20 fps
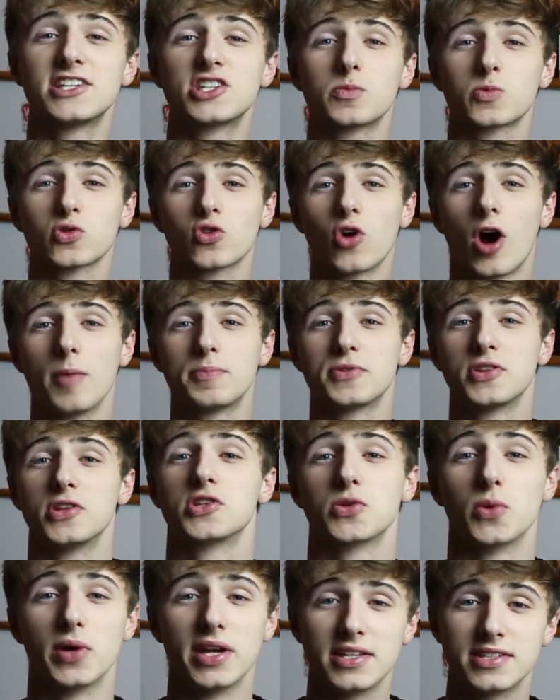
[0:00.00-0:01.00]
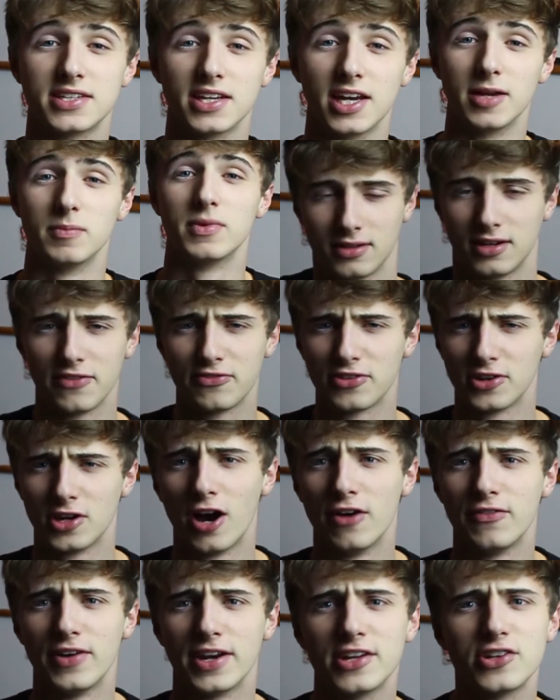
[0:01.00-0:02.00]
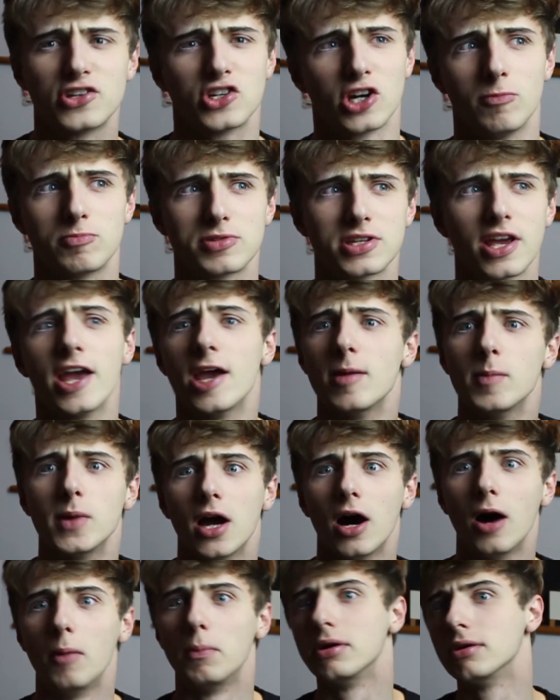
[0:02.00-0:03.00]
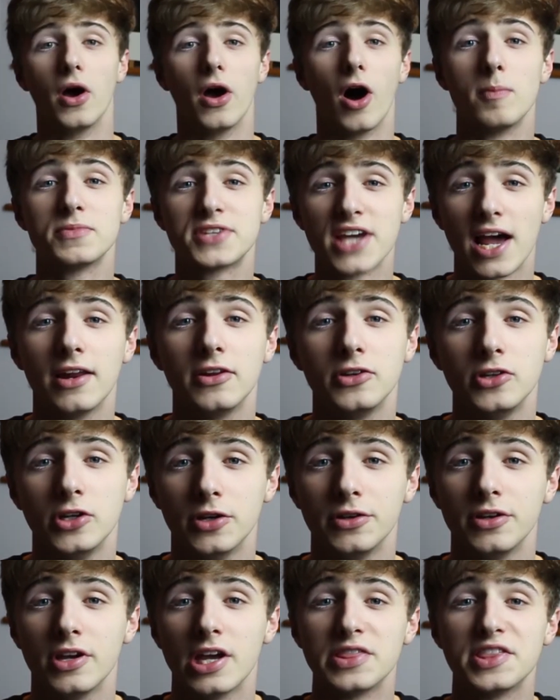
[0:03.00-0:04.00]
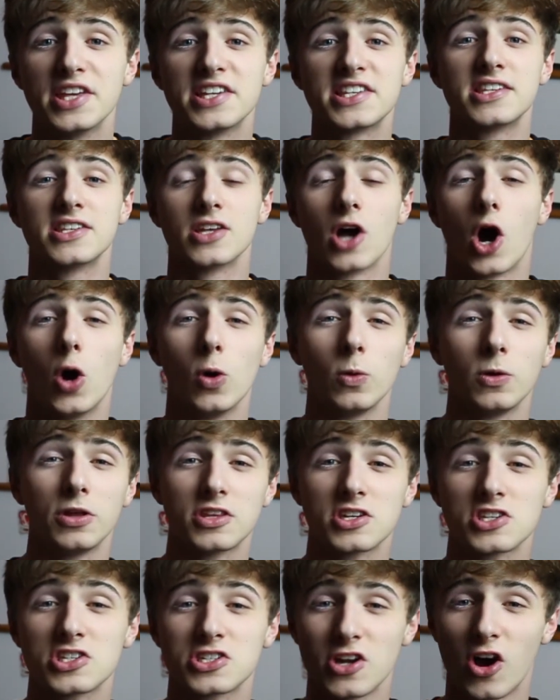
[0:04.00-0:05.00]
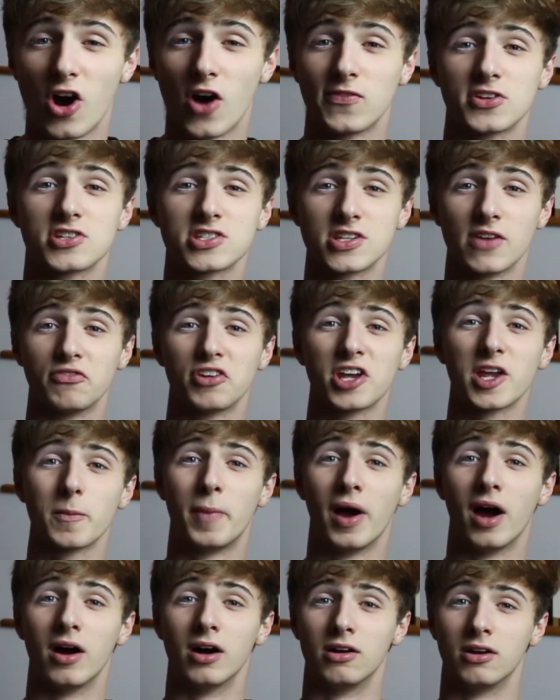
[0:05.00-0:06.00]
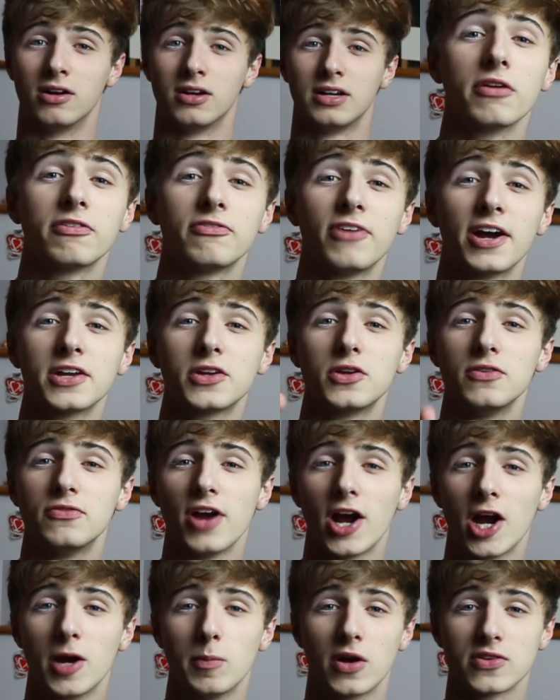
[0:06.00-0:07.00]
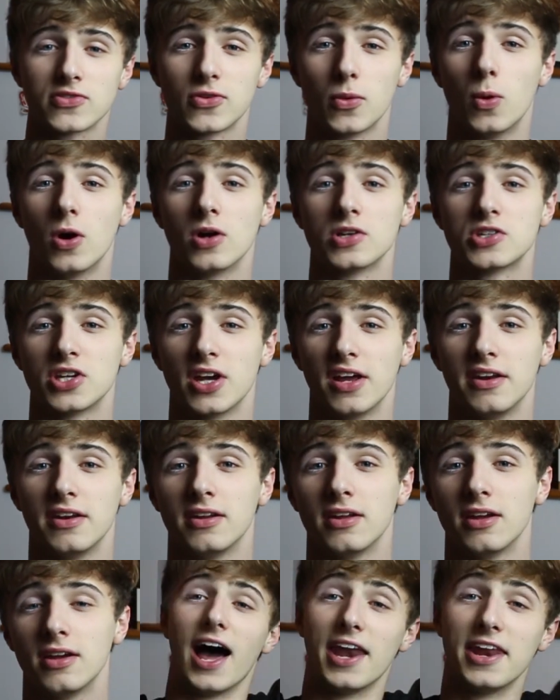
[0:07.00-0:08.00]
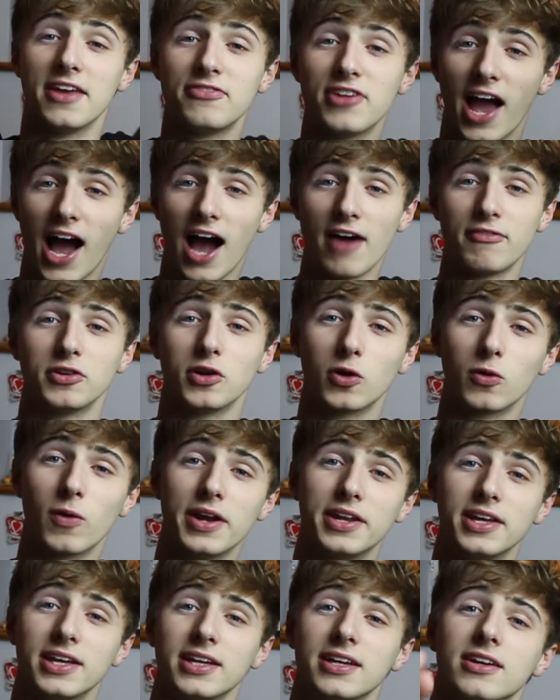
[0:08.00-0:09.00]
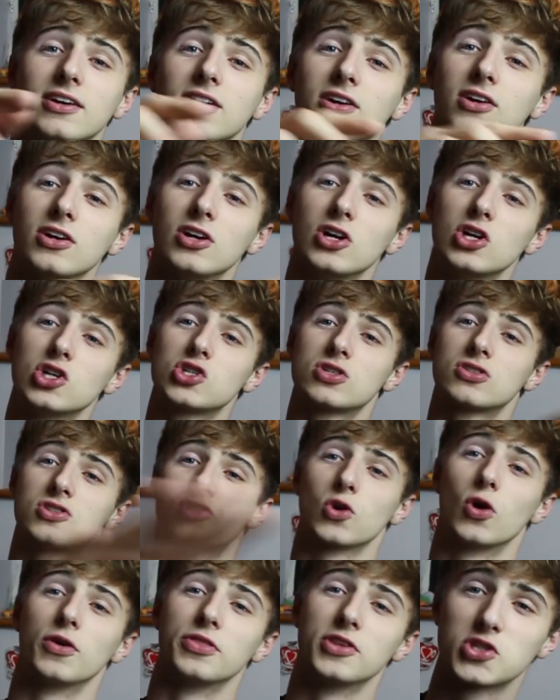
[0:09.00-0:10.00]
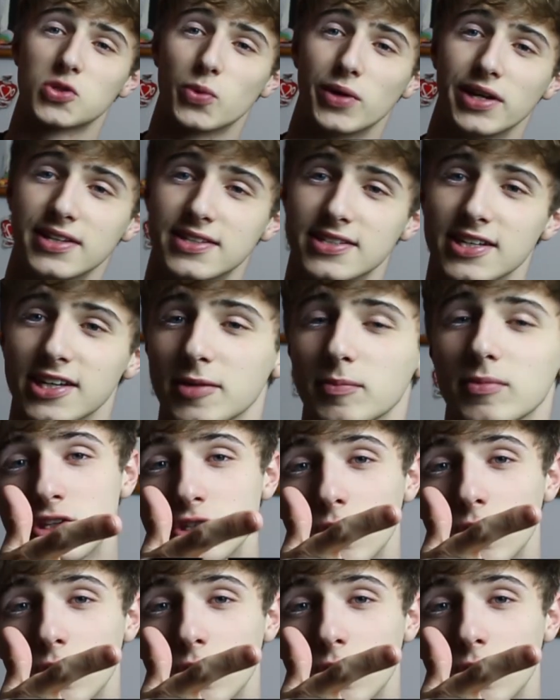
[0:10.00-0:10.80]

subscribed to the Sweet Team. And if you know of any jobs, hit me up. But I'm telling you, this is only the start for something better. I want to thank you very much for watching. And if you haven't already, join the Sweet Team. As